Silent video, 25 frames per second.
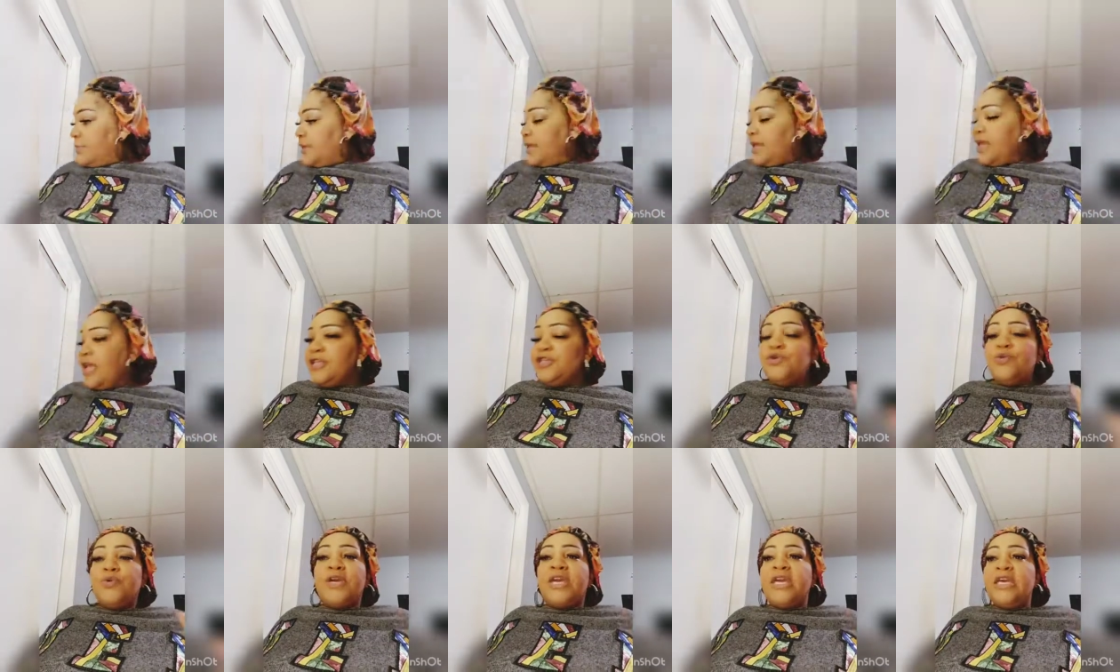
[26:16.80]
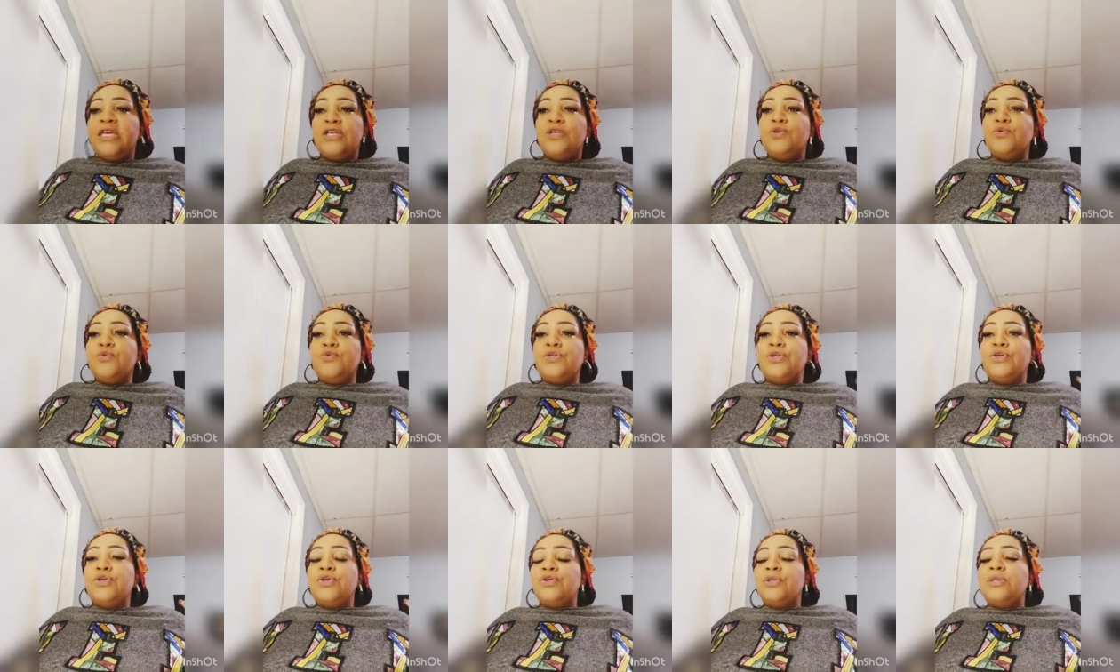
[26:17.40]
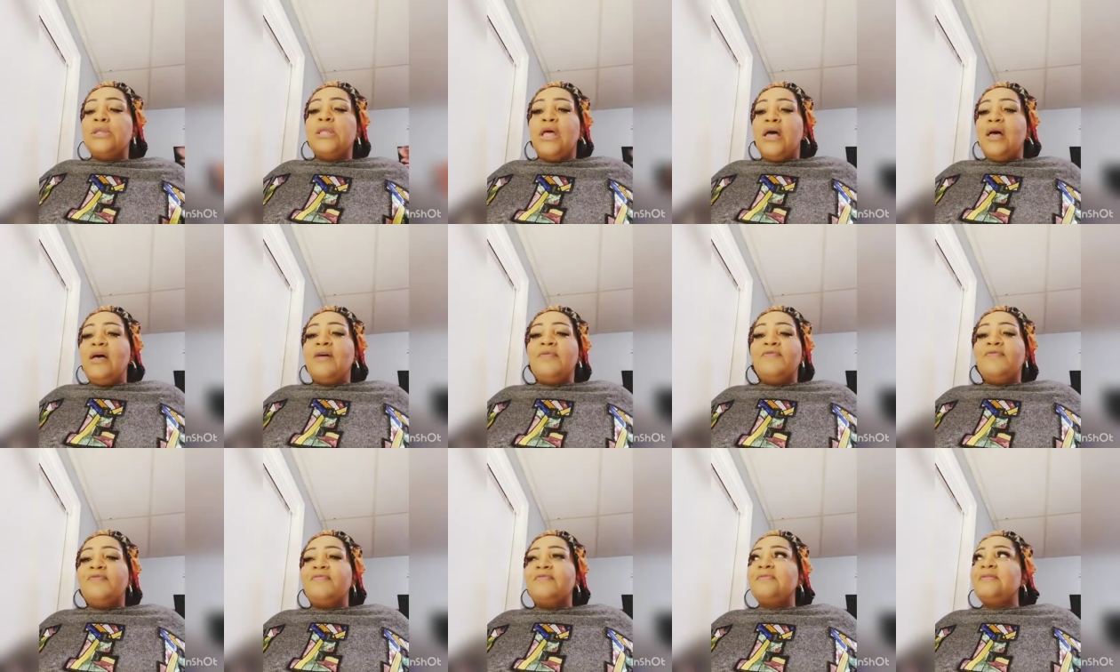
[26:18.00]
And you can't, you, you
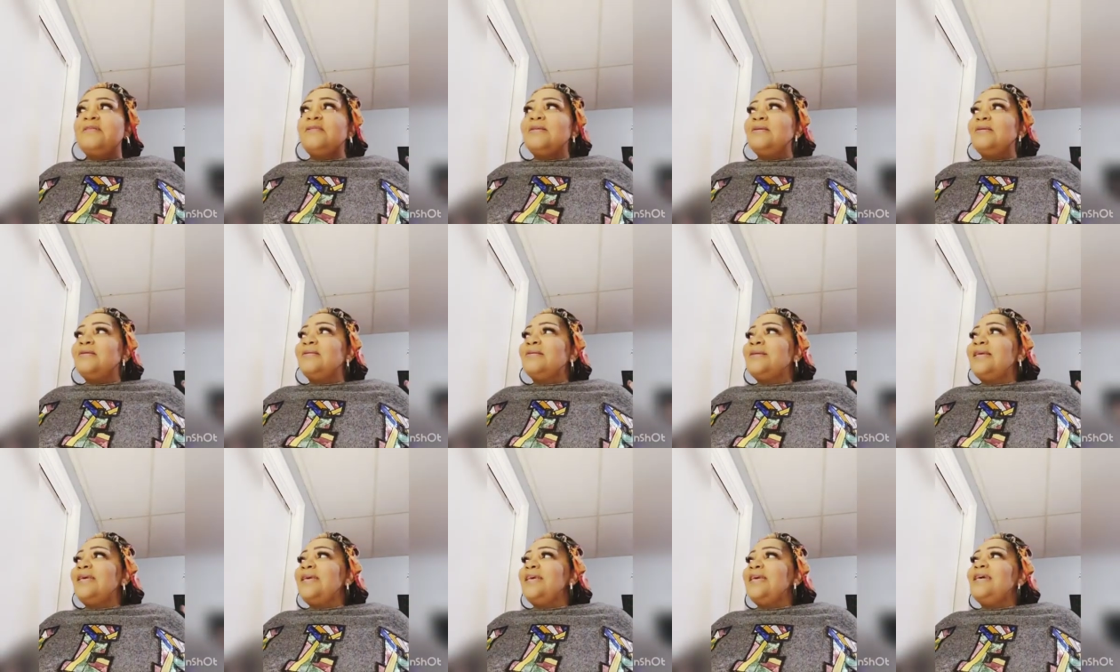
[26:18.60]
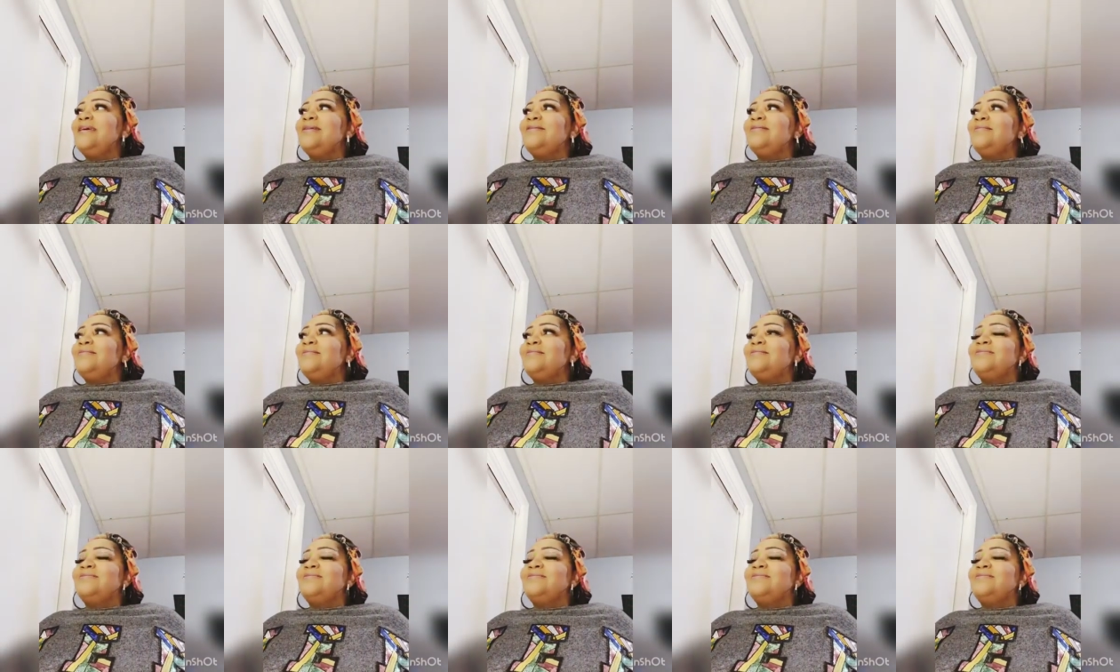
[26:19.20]
love can't,